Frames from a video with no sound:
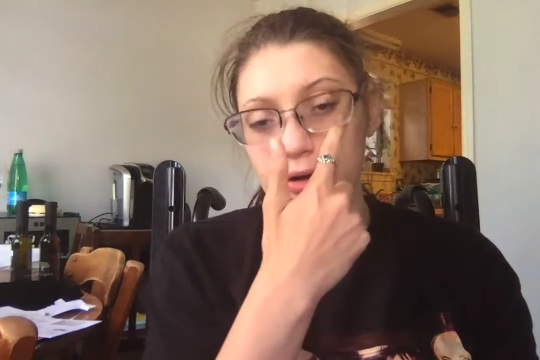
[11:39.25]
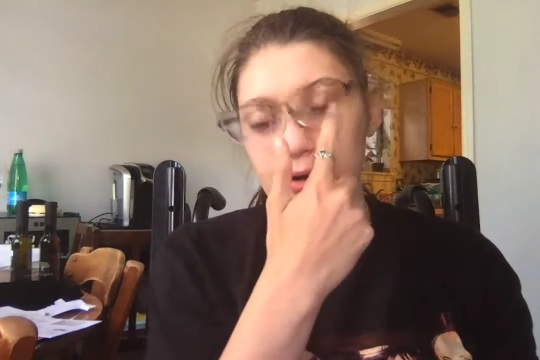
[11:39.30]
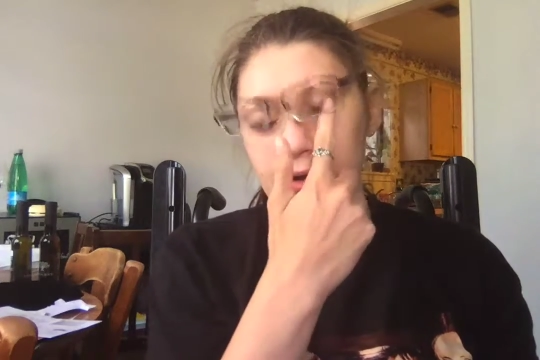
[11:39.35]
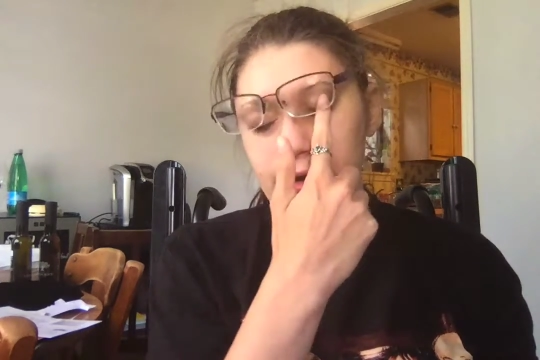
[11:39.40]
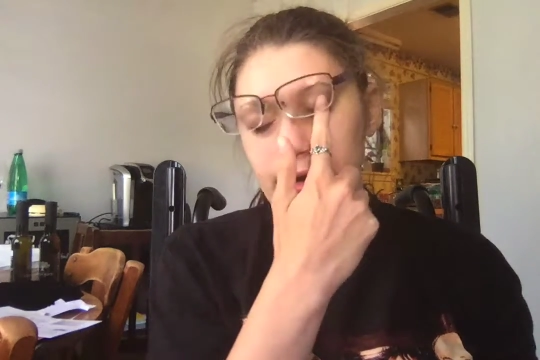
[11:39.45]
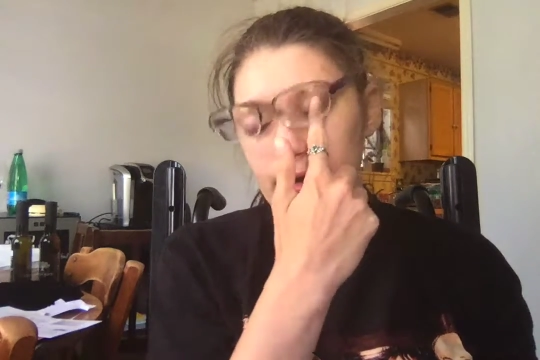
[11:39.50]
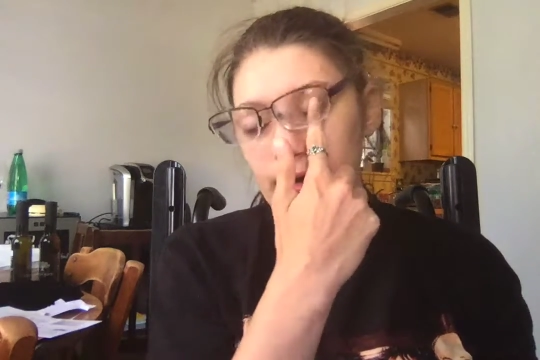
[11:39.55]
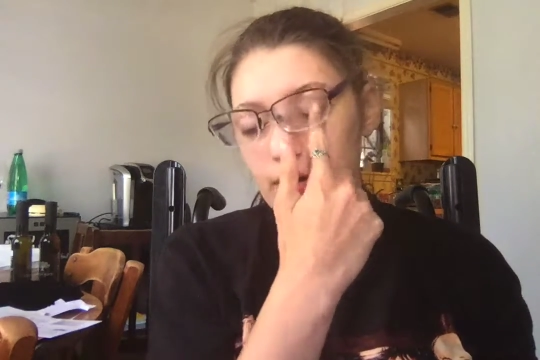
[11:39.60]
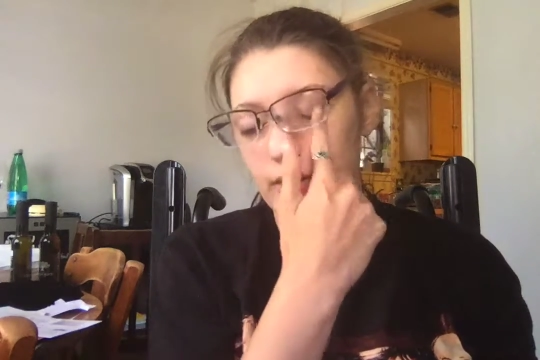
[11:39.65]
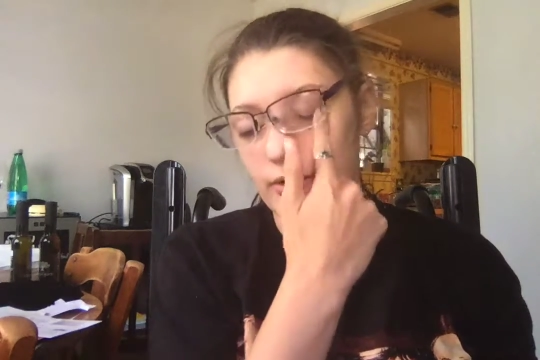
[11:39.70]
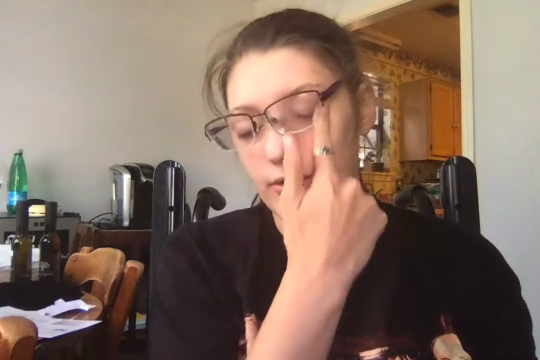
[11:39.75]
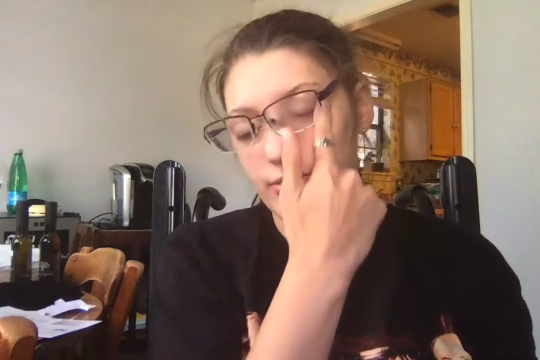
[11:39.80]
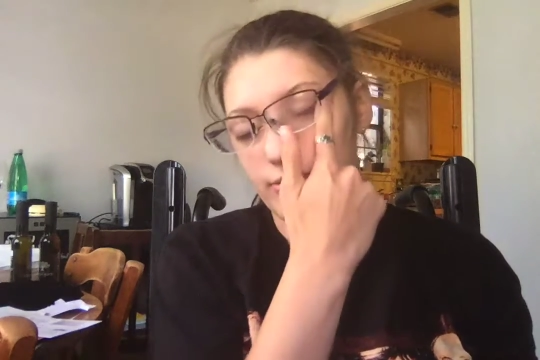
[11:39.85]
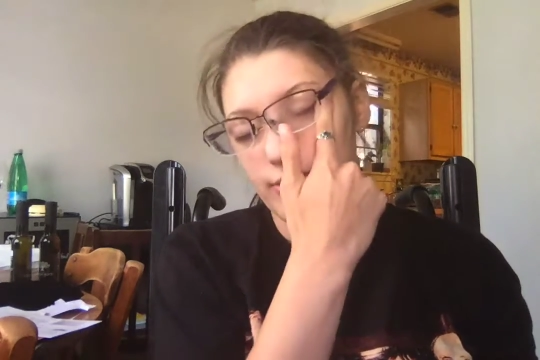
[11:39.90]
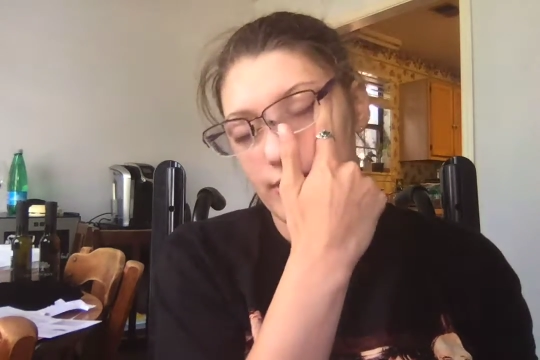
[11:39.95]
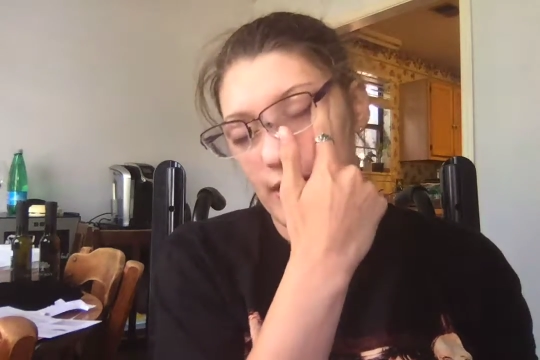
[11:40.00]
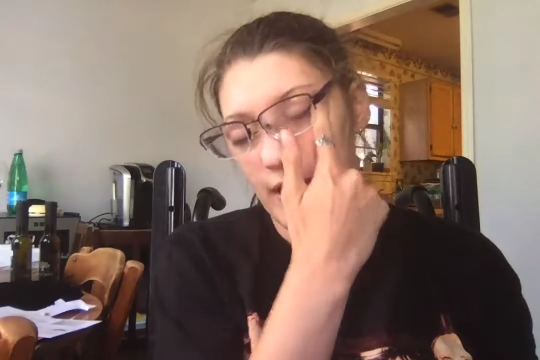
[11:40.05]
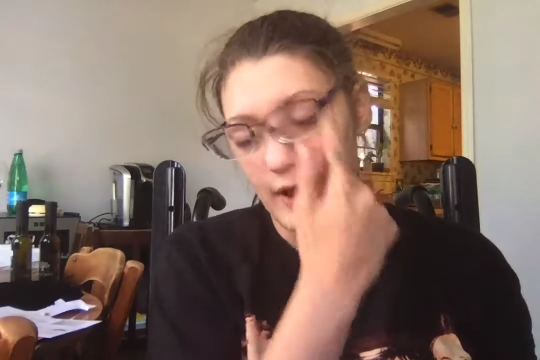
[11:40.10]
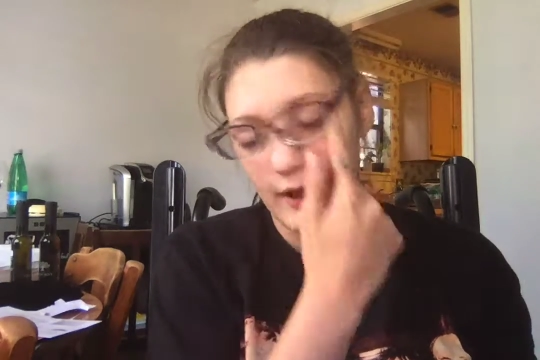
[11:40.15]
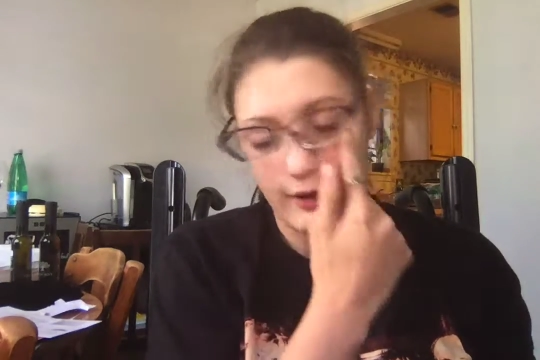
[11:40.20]
your
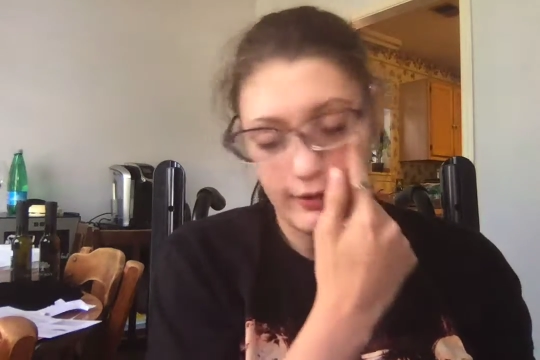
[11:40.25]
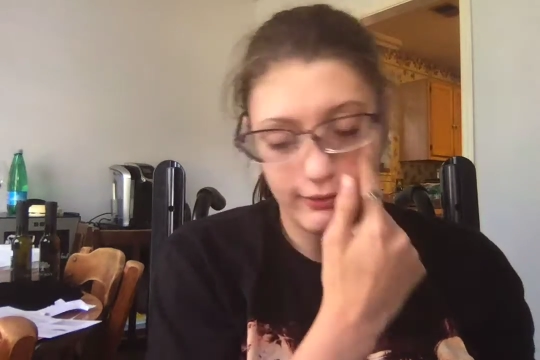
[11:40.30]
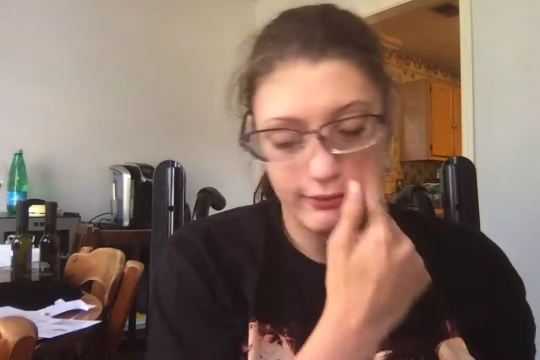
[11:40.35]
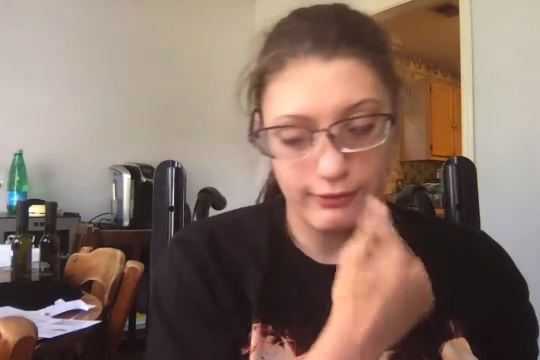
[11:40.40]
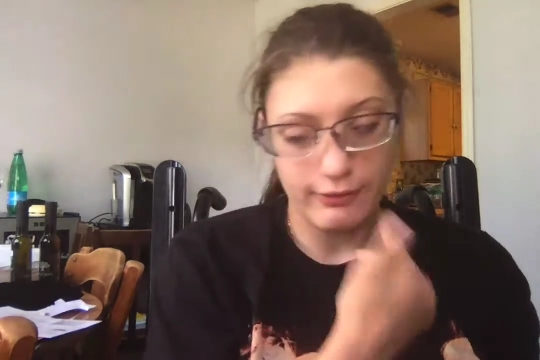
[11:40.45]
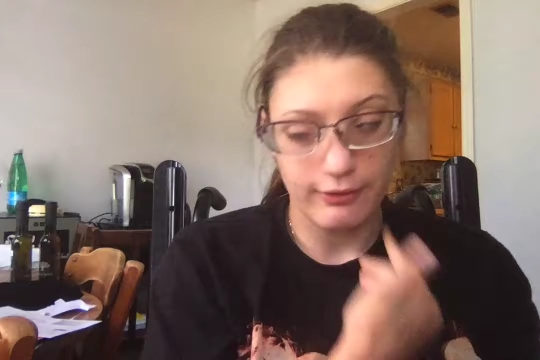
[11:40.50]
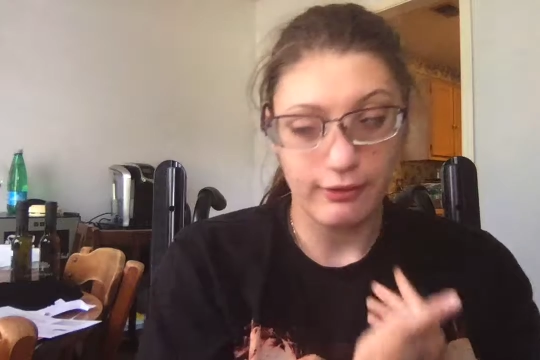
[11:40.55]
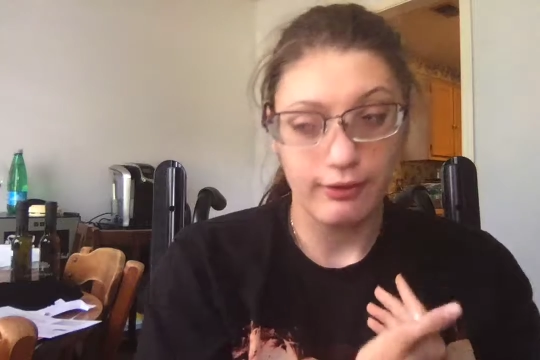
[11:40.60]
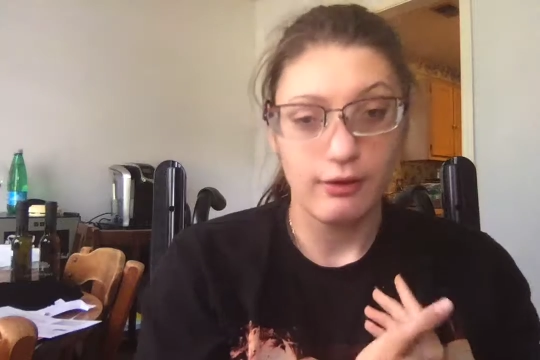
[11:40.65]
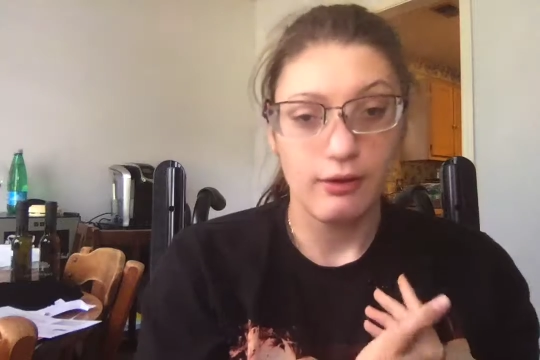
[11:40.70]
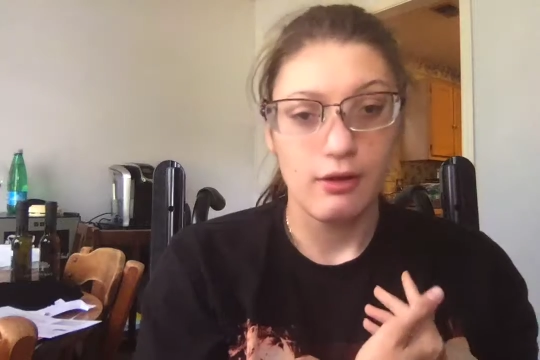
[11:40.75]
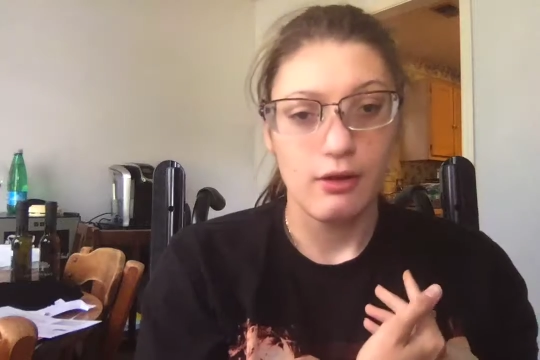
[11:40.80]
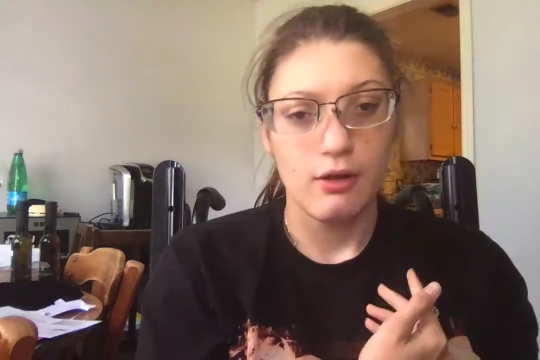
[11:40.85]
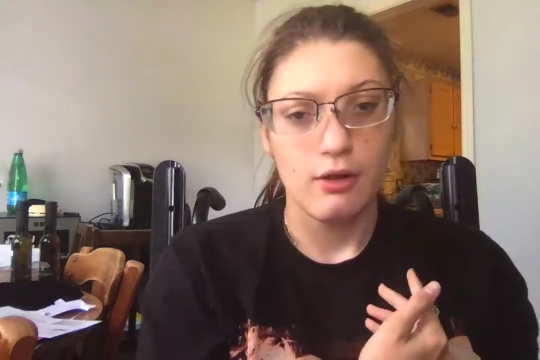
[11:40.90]
friends